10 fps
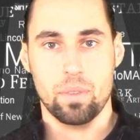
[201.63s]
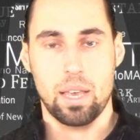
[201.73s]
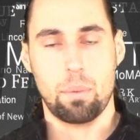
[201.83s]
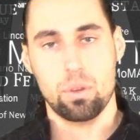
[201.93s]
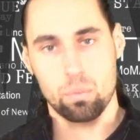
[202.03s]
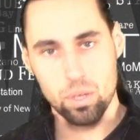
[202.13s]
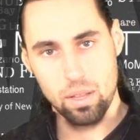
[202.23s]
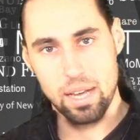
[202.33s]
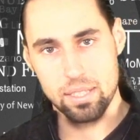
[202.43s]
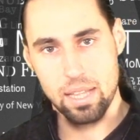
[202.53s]
And when you
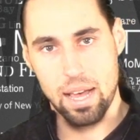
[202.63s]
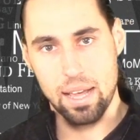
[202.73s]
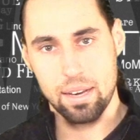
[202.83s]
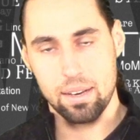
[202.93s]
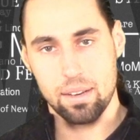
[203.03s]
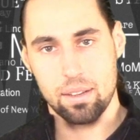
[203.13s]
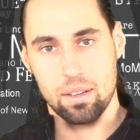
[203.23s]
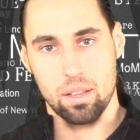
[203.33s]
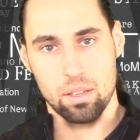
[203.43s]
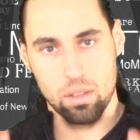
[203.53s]
realize that,
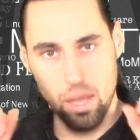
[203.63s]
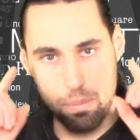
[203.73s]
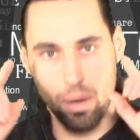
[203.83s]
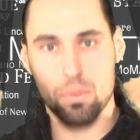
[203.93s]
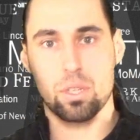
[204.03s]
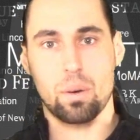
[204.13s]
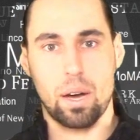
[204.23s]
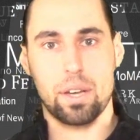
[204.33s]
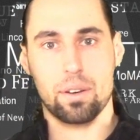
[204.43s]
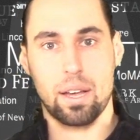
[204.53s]
a little light bulb should go
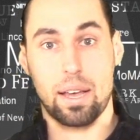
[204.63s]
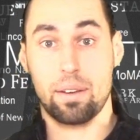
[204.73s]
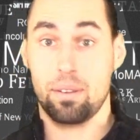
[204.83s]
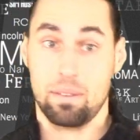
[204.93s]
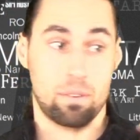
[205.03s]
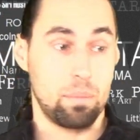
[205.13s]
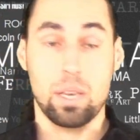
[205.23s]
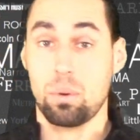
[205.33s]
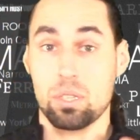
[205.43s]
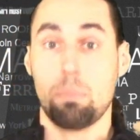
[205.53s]
on in your head. For me,
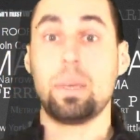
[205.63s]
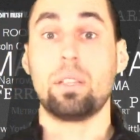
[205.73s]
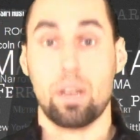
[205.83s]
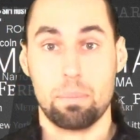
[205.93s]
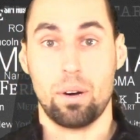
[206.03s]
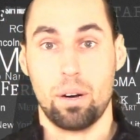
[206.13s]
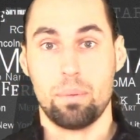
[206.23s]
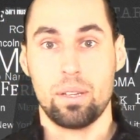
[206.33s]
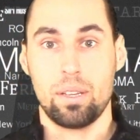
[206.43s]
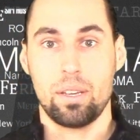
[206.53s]
it was a big light
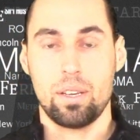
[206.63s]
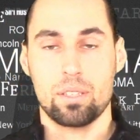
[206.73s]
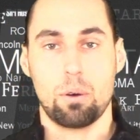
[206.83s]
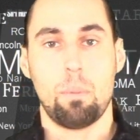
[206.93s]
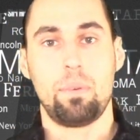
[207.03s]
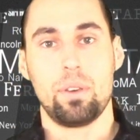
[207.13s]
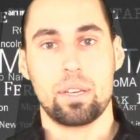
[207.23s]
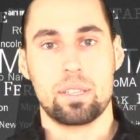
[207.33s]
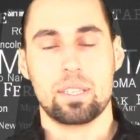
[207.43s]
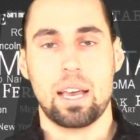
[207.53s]
bulb. So hopefully you
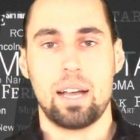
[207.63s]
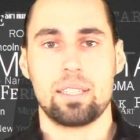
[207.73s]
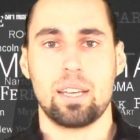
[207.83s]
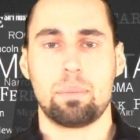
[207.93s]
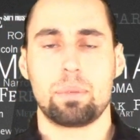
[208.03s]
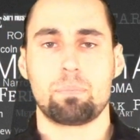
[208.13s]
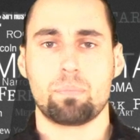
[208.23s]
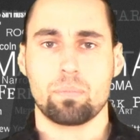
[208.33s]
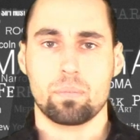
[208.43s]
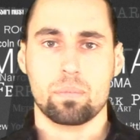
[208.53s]
get this concept.
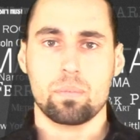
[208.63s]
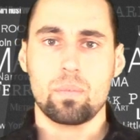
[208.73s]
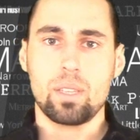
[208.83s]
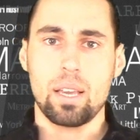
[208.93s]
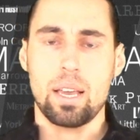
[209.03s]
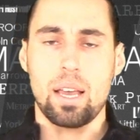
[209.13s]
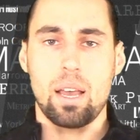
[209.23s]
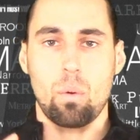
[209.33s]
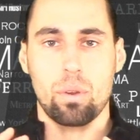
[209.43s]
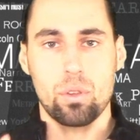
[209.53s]

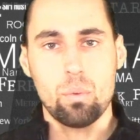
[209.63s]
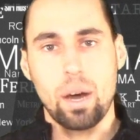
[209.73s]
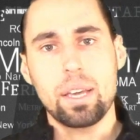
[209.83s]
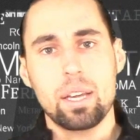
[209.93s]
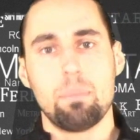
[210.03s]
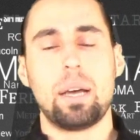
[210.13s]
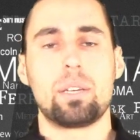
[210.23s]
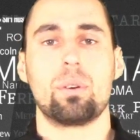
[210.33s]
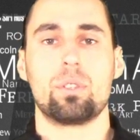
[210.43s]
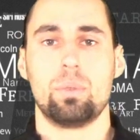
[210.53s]
When you want to get a
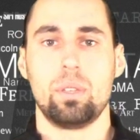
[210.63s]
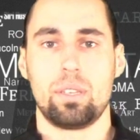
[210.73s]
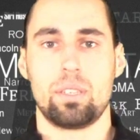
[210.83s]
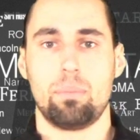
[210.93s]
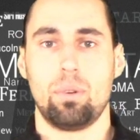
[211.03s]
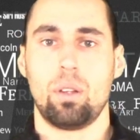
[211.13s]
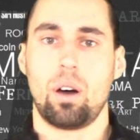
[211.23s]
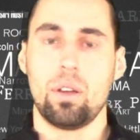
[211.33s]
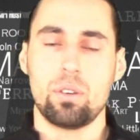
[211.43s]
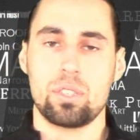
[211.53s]
mentor, it's really simple.
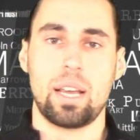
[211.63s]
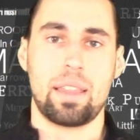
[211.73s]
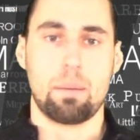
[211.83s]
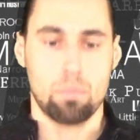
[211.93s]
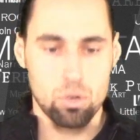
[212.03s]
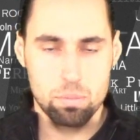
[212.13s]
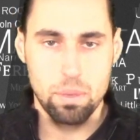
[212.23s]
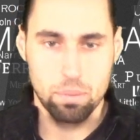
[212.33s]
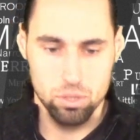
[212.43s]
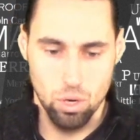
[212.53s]
Understand that most
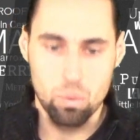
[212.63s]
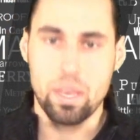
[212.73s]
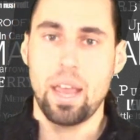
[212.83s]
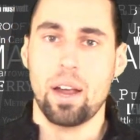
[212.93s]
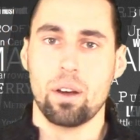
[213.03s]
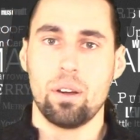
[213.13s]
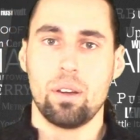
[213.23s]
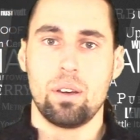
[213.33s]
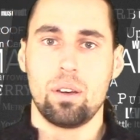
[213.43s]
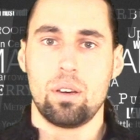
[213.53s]
people don't care
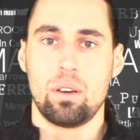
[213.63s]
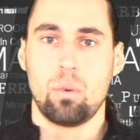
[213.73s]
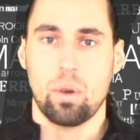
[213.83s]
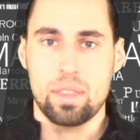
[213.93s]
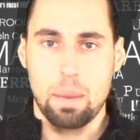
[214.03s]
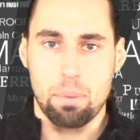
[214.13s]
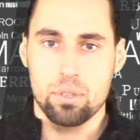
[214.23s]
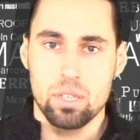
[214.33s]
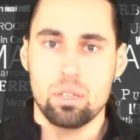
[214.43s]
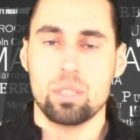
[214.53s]
what that
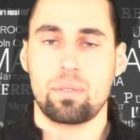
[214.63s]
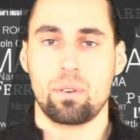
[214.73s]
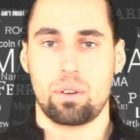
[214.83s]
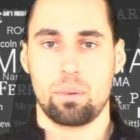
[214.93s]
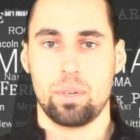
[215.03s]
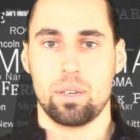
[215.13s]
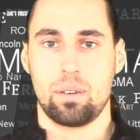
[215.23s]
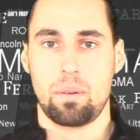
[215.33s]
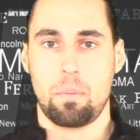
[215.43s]
person does for a career.